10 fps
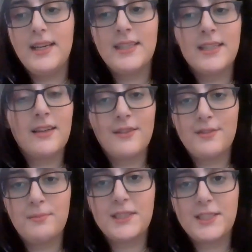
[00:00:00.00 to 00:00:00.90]
in an
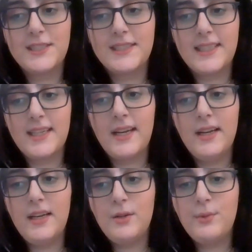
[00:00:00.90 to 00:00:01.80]
unfamiliar city.
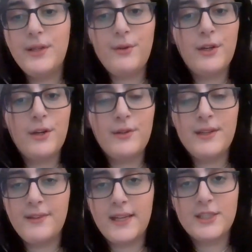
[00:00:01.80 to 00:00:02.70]
We don't know
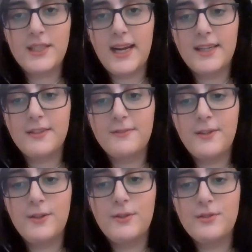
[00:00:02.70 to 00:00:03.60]
if Angela had her
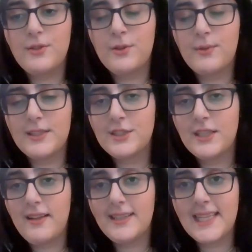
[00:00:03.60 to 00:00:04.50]
phone or whether
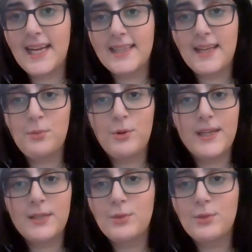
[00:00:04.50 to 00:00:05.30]
she'd lost it at that point,